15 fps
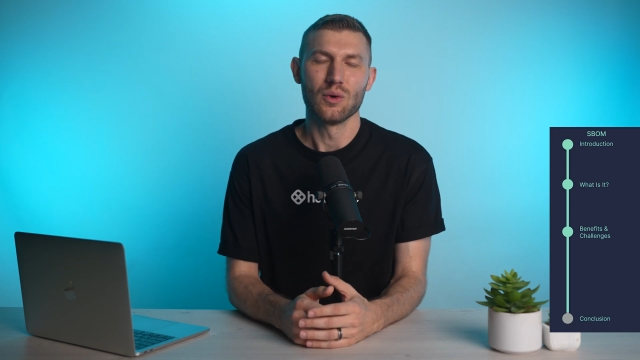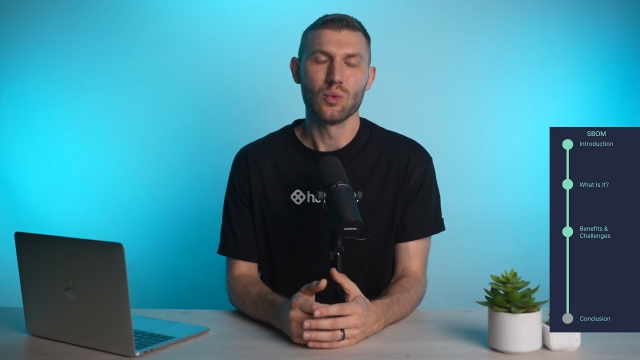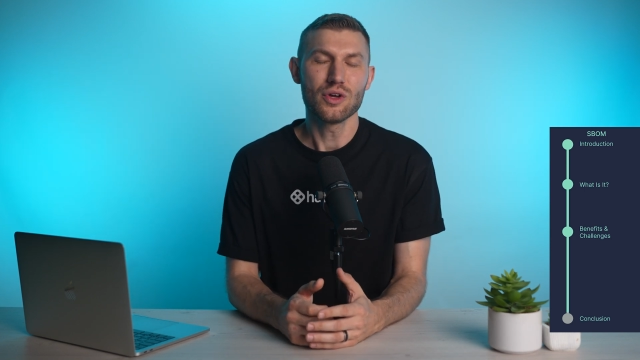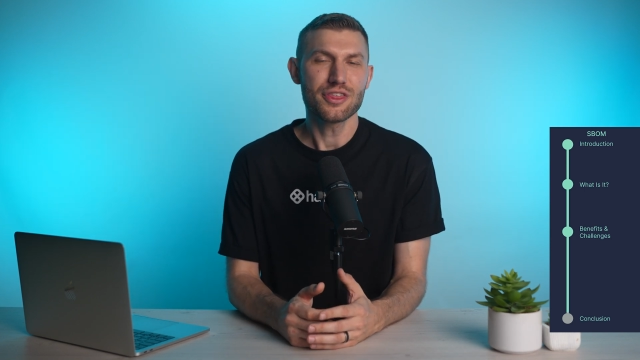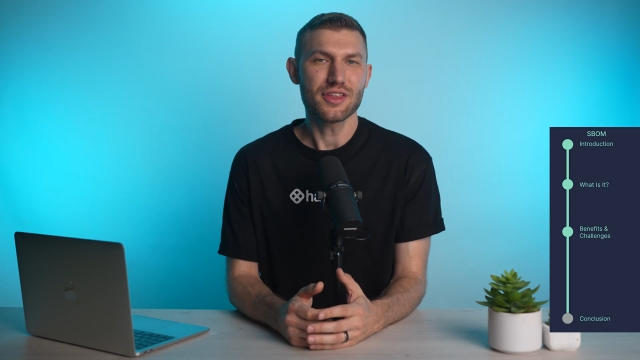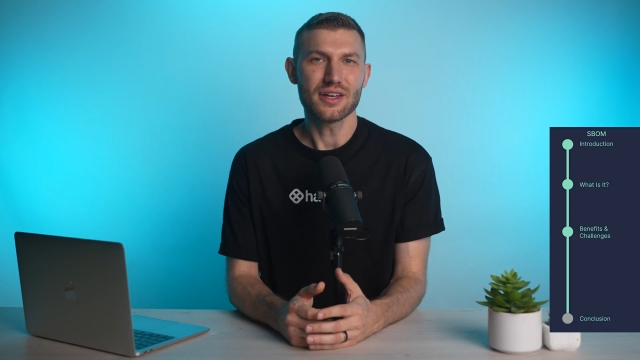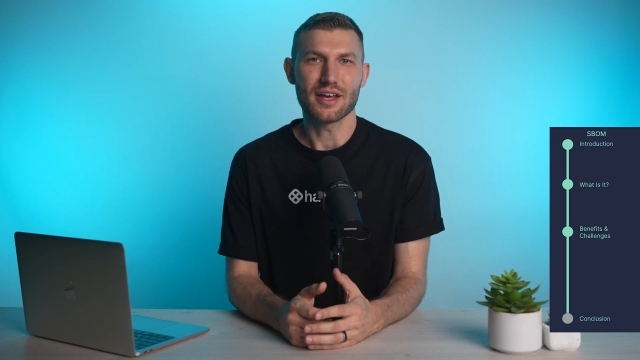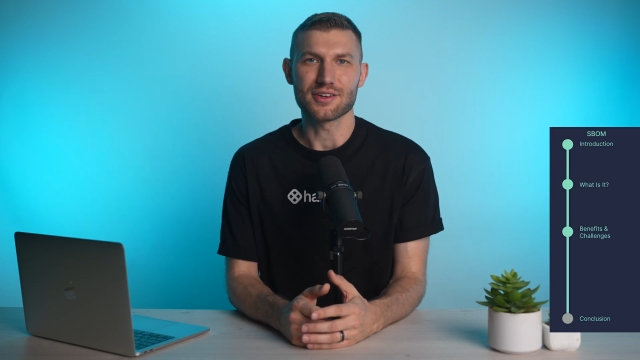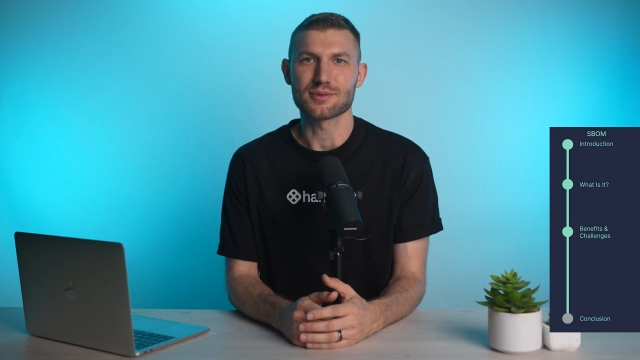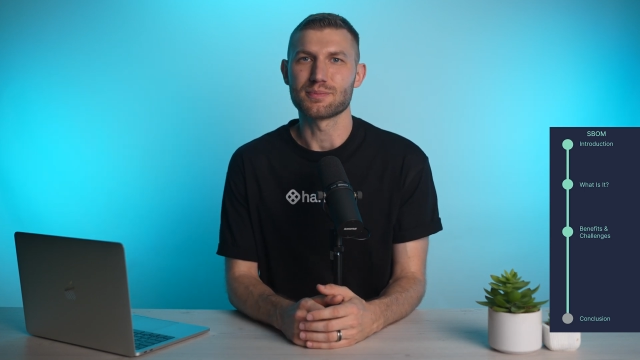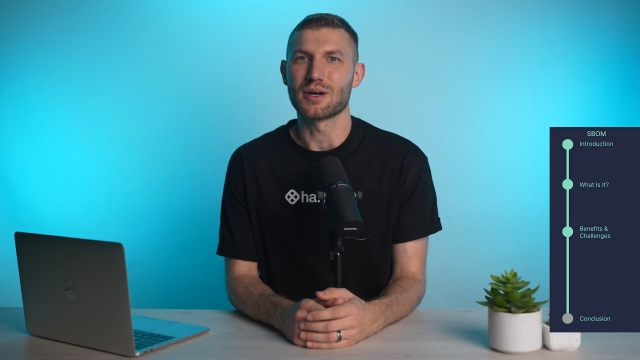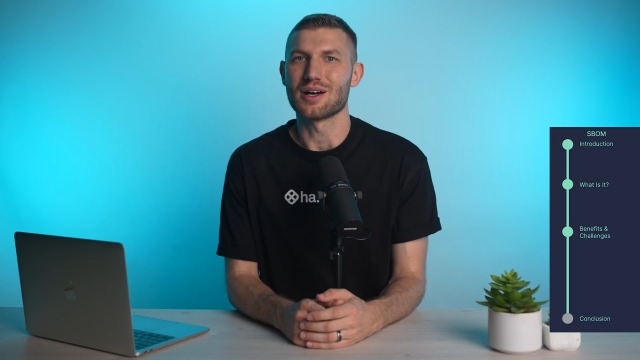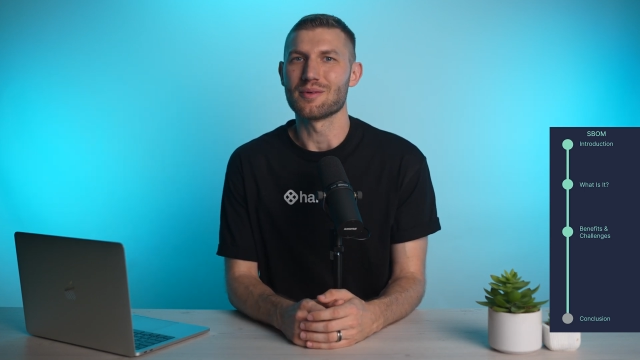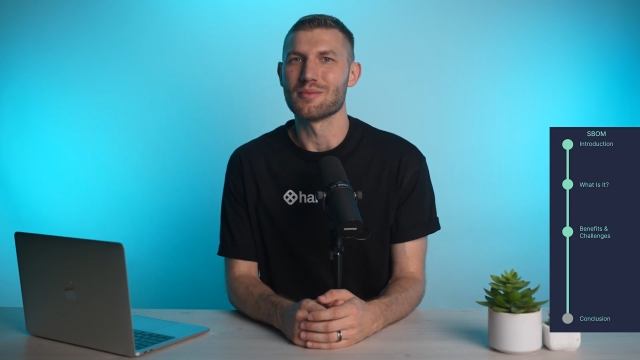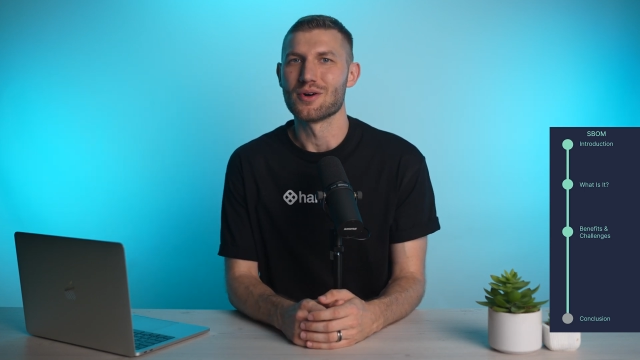With an
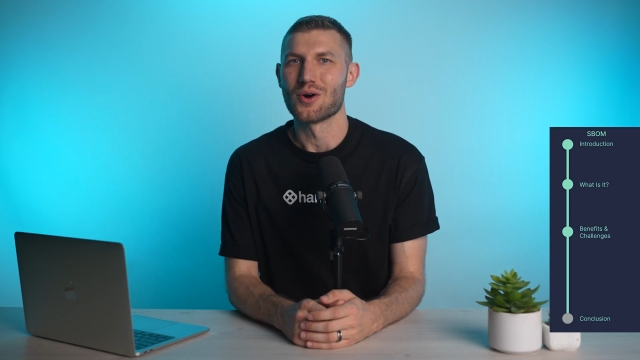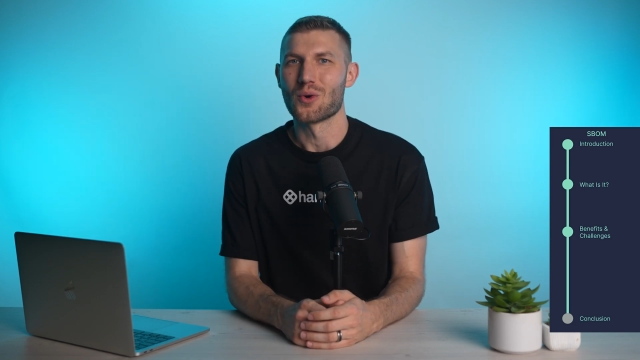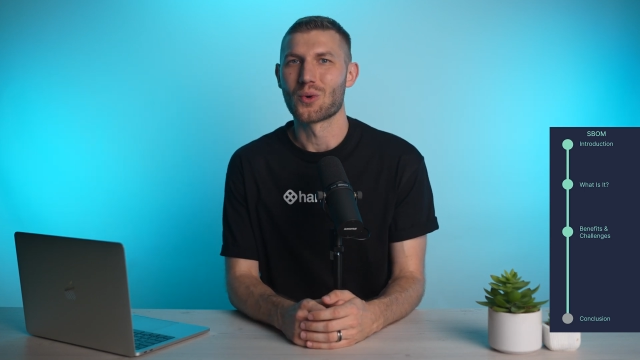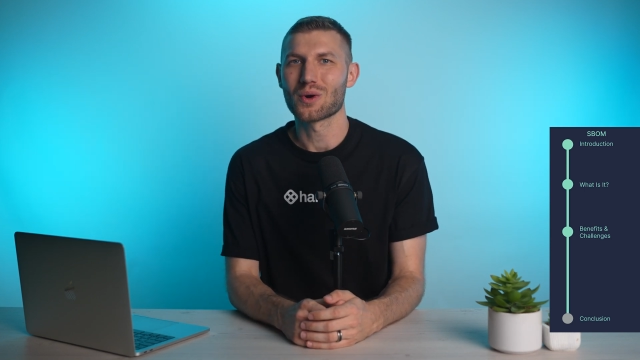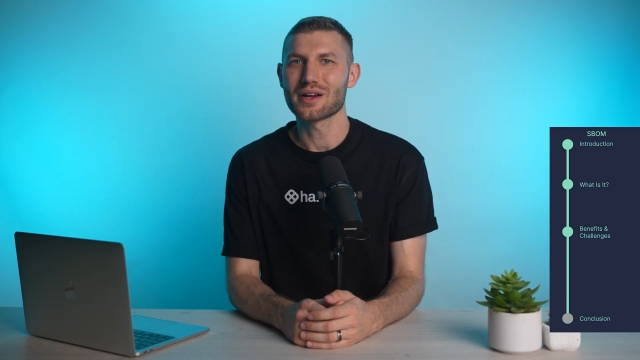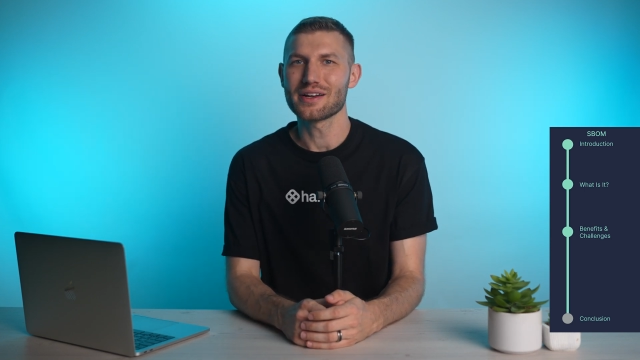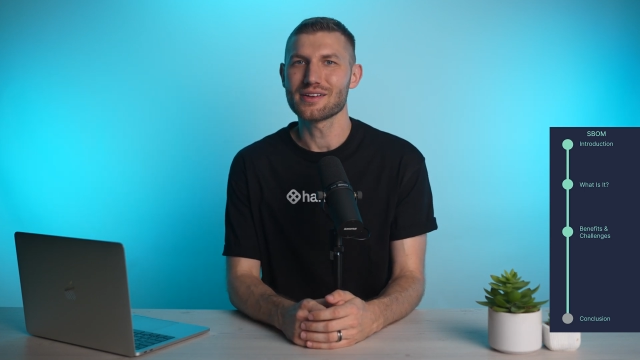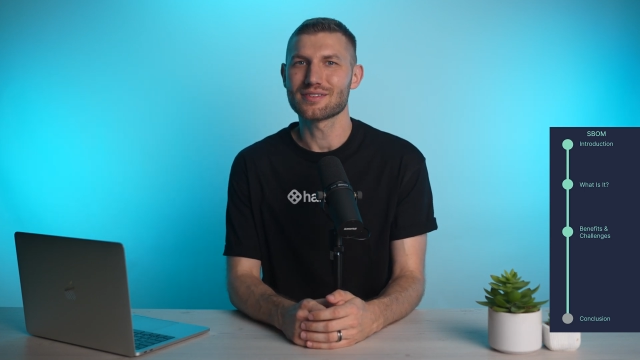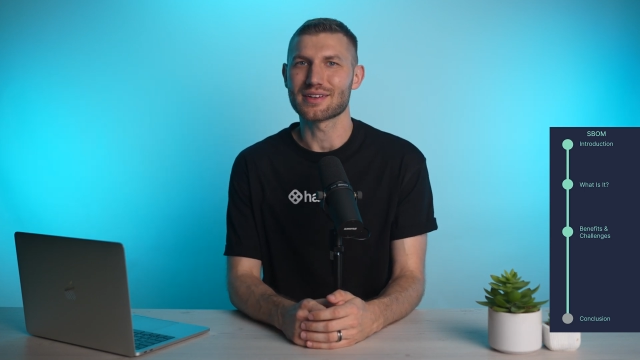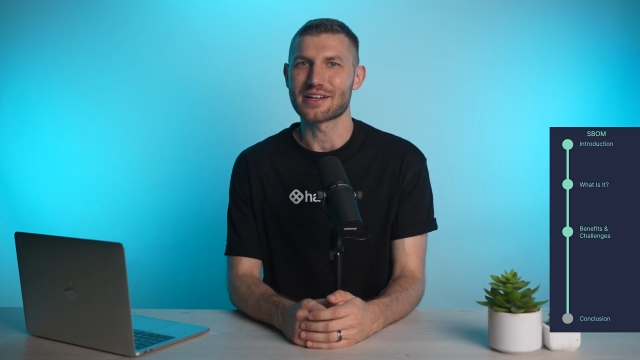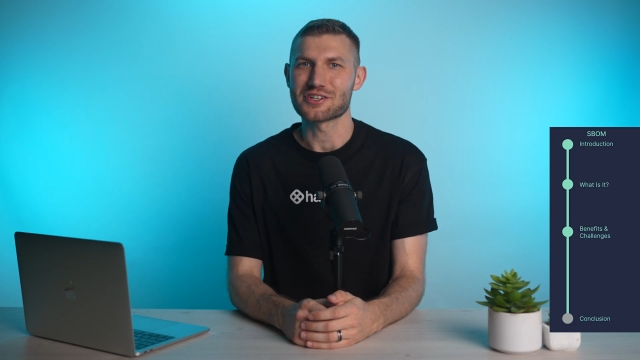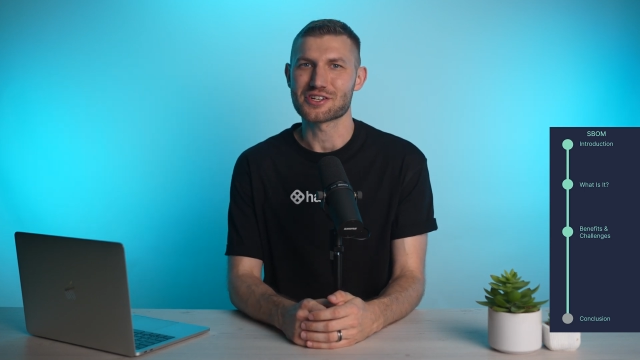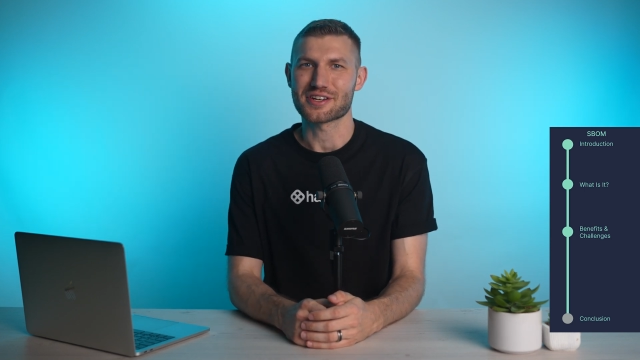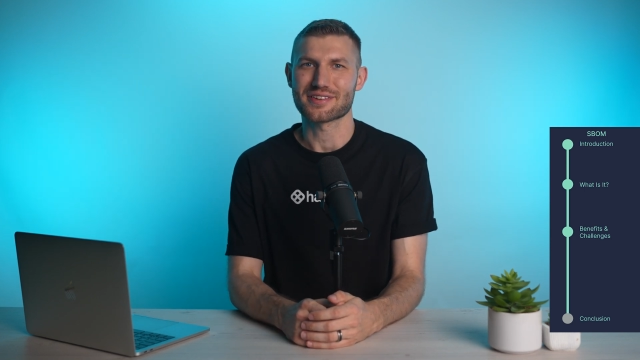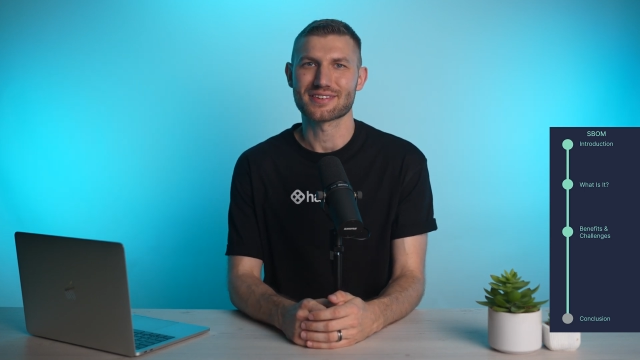SBOM,
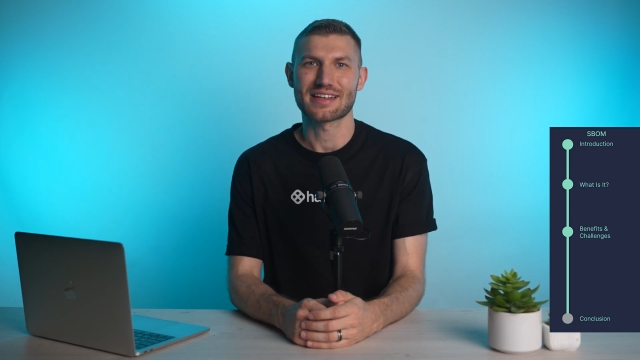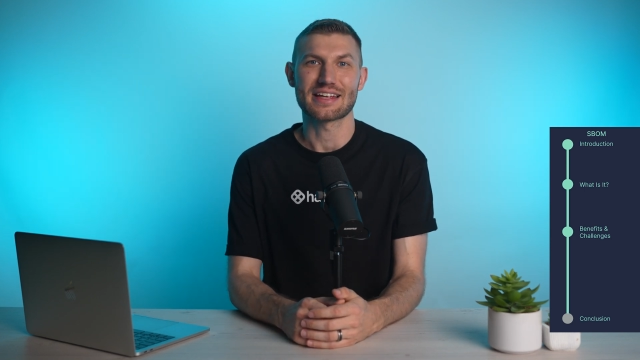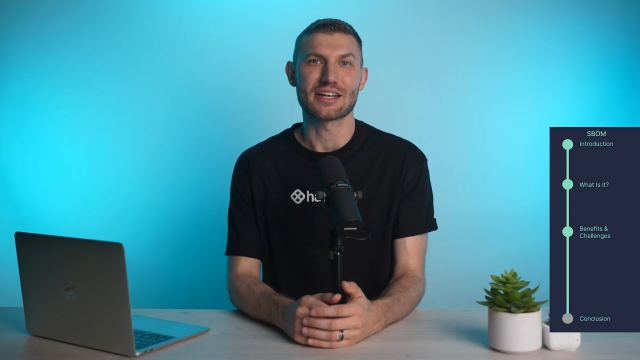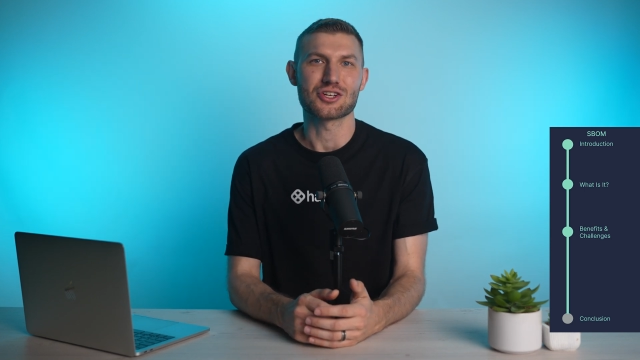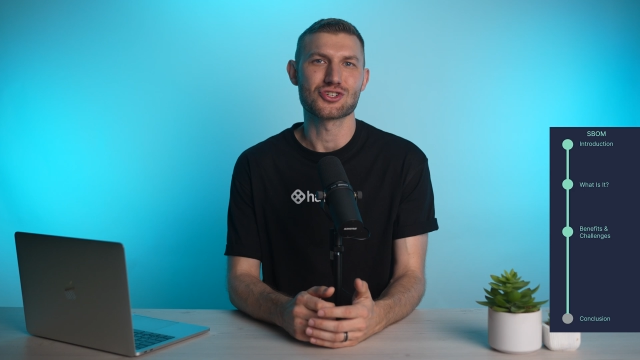organizations can